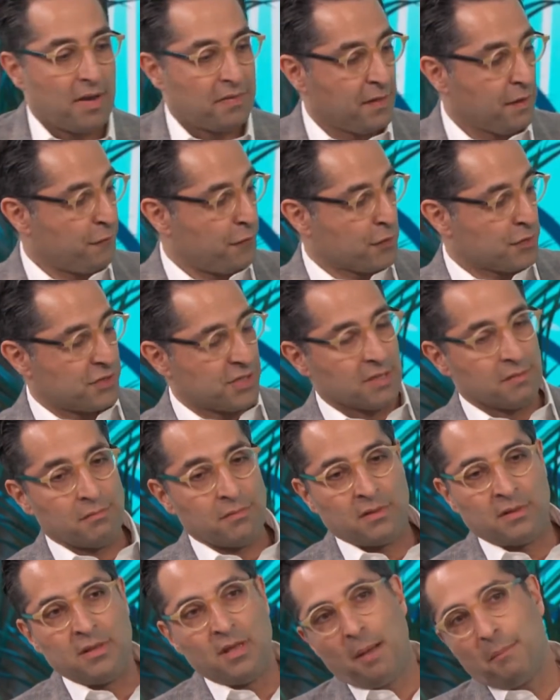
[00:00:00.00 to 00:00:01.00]
I think first thing,
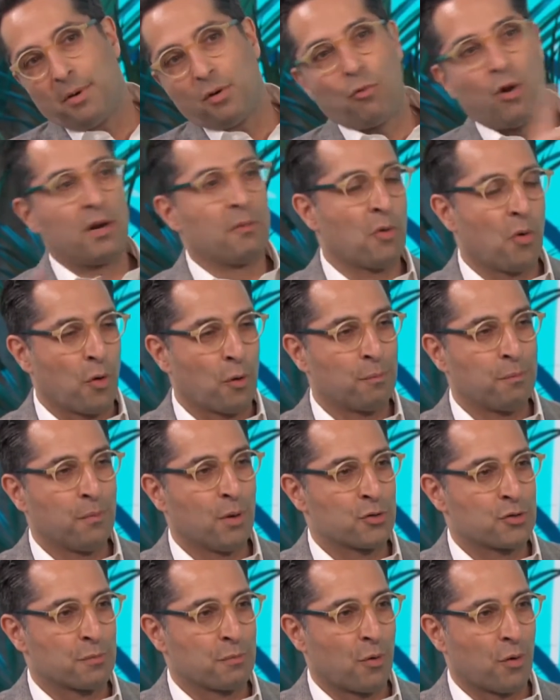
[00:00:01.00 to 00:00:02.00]
number one, more
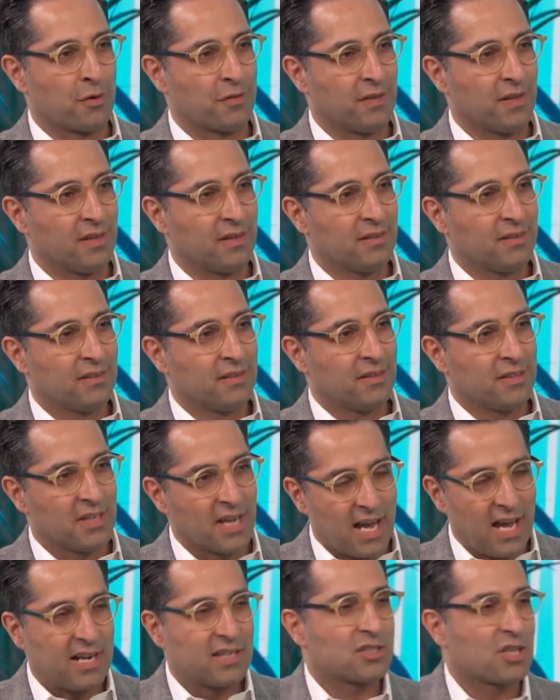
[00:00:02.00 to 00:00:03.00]
most important thing,
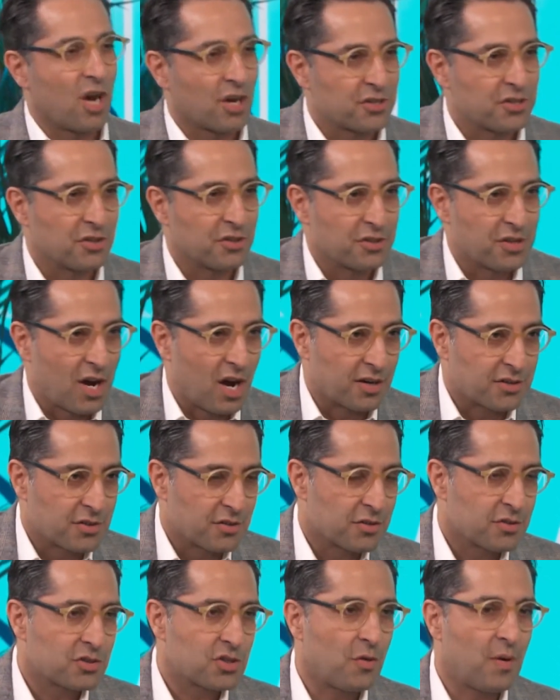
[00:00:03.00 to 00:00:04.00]
you got to talk to your
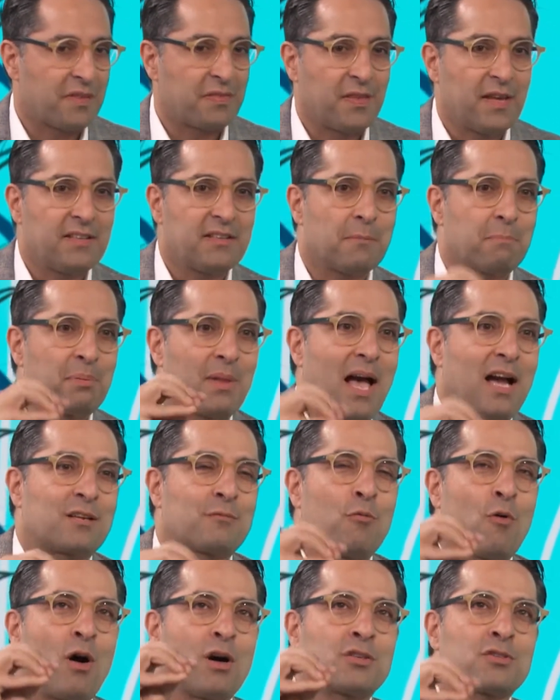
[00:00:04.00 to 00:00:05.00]
doctor. So I think the
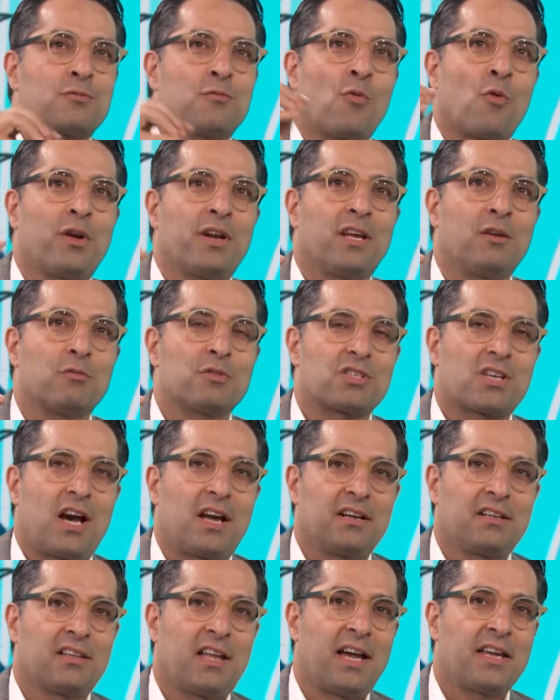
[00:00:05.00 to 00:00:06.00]
black box warning was
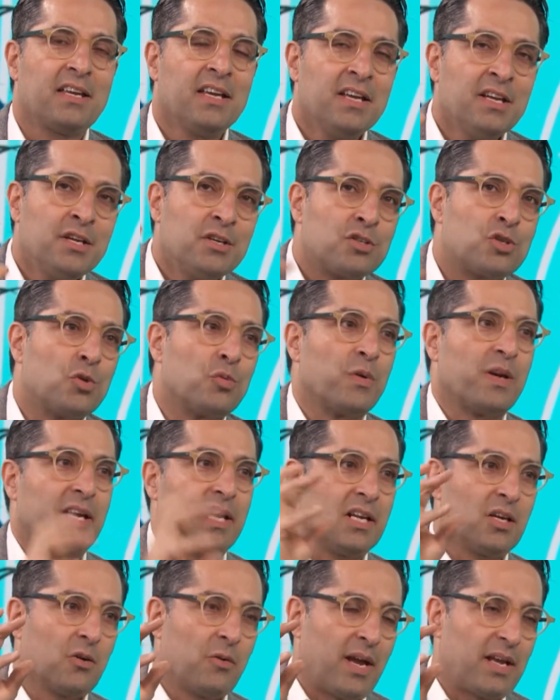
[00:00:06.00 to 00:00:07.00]
kind of like to
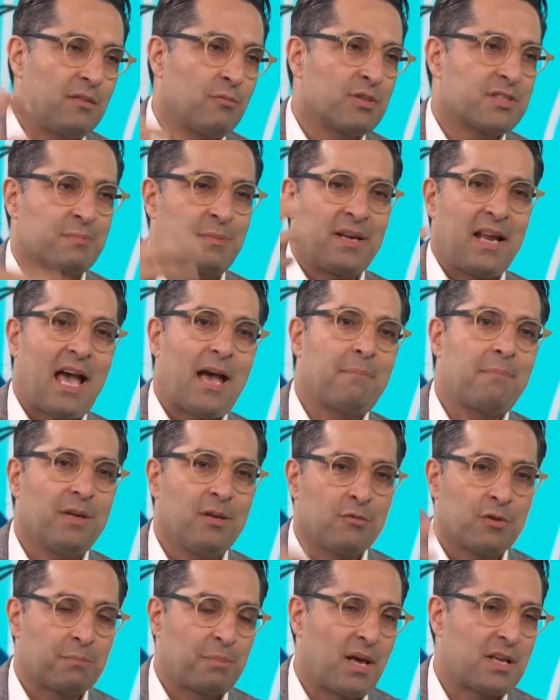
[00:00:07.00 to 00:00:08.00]
reiterate what's been
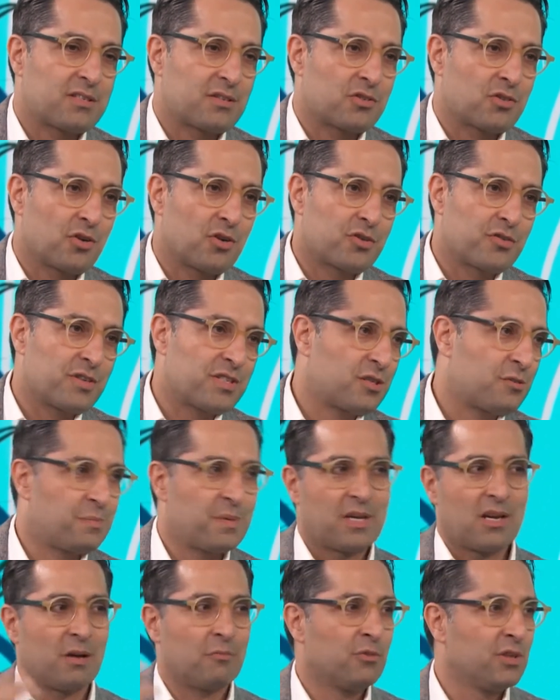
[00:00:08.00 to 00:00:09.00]
happening with plastic surgery. It's
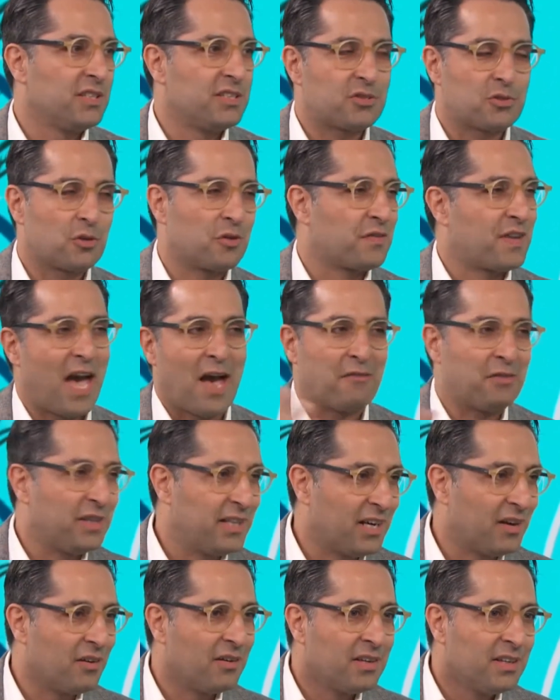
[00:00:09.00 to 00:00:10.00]
become really sort of
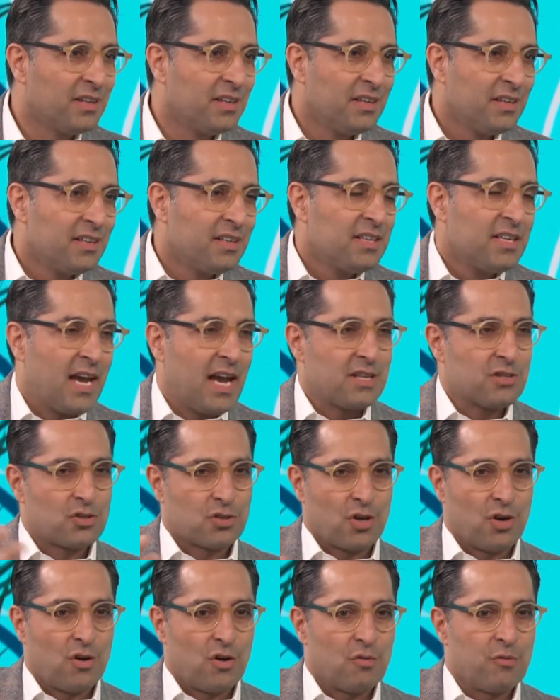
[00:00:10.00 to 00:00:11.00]
cavalier. And
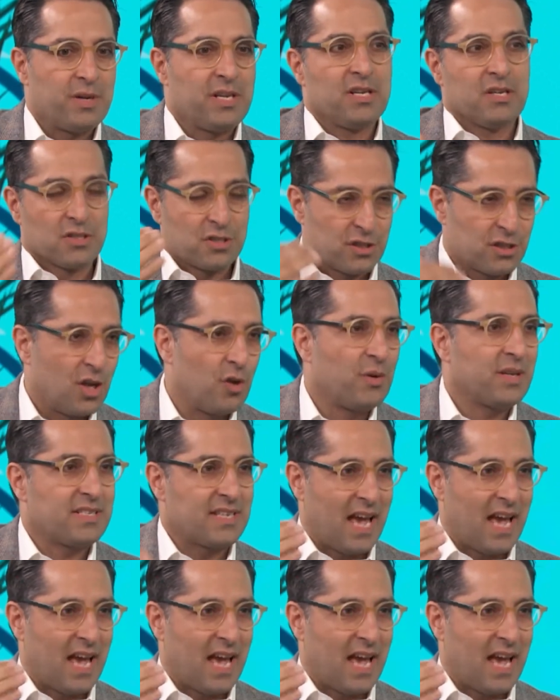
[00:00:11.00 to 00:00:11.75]
so we need to slow it